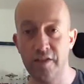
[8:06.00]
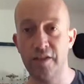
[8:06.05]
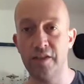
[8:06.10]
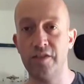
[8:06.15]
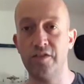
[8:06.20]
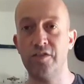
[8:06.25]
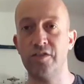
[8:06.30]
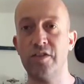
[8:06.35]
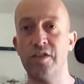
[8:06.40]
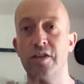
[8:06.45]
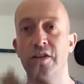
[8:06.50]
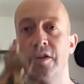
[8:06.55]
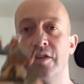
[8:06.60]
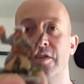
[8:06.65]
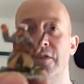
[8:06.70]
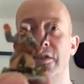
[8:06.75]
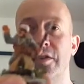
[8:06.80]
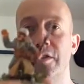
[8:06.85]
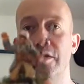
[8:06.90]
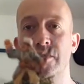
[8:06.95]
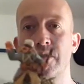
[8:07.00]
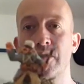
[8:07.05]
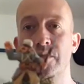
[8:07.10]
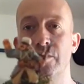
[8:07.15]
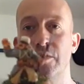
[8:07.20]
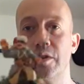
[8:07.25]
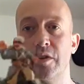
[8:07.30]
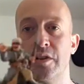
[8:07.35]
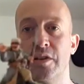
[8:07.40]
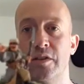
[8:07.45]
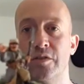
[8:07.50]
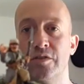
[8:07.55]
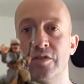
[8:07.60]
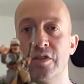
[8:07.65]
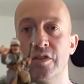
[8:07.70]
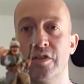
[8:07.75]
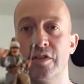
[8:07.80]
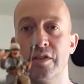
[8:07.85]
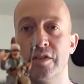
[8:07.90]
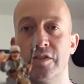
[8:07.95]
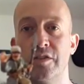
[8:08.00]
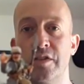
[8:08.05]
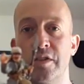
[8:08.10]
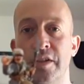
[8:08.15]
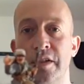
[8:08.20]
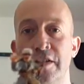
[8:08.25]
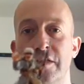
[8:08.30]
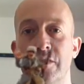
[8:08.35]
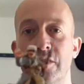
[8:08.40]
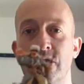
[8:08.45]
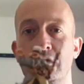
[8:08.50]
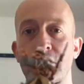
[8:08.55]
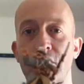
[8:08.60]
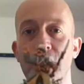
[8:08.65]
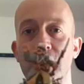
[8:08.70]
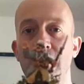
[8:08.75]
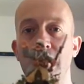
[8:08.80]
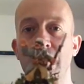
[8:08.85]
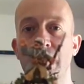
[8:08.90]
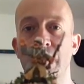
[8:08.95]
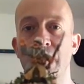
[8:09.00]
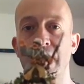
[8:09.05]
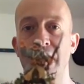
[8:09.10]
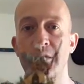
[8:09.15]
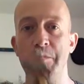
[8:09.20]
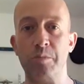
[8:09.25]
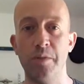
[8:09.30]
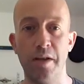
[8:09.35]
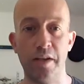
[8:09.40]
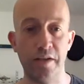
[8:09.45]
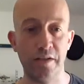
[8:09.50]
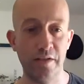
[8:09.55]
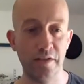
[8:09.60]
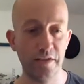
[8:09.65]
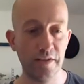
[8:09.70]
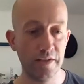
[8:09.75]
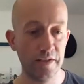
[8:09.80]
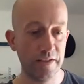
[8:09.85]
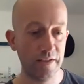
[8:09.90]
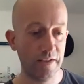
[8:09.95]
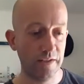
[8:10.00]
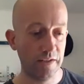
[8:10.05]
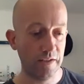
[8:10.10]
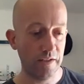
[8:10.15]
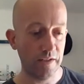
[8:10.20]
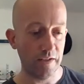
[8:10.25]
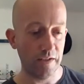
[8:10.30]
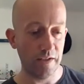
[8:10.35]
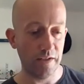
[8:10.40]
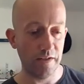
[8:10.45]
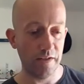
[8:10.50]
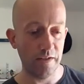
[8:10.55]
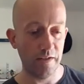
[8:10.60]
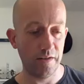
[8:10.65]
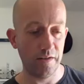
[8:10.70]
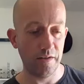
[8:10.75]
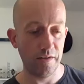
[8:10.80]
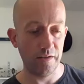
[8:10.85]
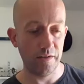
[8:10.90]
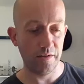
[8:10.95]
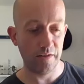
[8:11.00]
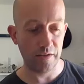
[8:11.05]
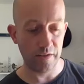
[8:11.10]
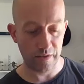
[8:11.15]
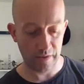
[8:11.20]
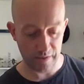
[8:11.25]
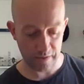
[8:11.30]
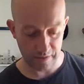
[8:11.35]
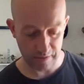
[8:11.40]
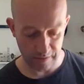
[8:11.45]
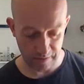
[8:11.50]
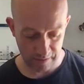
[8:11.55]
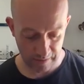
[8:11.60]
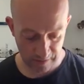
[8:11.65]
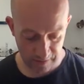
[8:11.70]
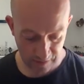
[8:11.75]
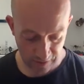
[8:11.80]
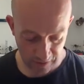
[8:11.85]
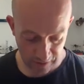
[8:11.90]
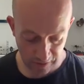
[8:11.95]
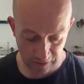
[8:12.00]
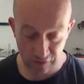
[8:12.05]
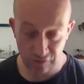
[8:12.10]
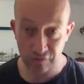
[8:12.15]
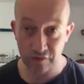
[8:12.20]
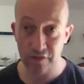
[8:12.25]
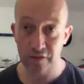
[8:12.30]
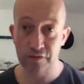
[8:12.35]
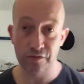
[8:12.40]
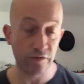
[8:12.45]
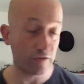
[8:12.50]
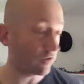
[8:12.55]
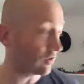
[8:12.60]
NCO, one of those guys. So I've got a unit of 8 men, and there's only 3 different